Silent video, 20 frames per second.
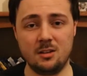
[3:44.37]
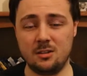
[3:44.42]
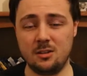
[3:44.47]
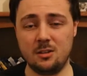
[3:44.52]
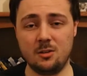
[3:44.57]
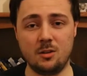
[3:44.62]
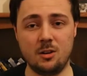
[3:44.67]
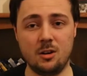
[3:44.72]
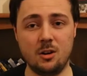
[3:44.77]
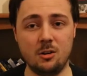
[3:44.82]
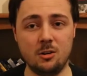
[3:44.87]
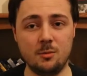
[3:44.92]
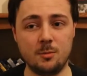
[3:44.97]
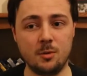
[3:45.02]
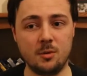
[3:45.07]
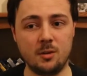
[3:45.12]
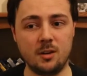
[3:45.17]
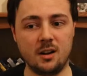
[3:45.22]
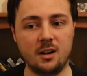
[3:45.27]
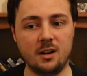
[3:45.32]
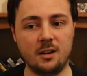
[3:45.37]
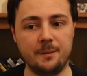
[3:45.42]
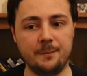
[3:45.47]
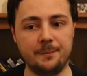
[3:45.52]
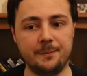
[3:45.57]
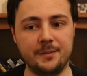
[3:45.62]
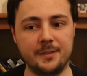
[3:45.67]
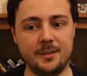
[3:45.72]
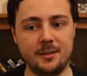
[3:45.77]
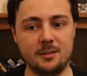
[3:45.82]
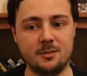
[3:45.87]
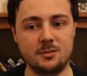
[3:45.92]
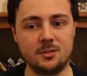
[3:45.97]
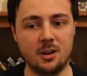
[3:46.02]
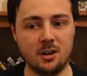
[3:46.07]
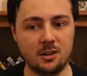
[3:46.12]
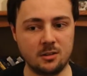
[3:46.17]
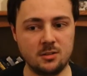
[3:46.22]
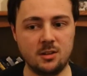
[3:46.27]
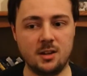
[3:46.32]
you know, are horrible, you know,
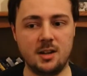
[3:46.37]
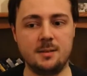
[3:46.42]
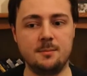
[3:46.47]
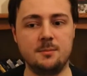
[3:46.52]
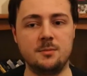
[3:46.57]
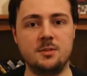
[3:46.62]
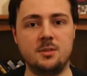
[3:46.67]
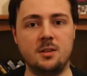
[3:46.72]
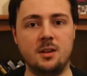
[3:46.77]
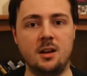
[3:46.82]
dark times.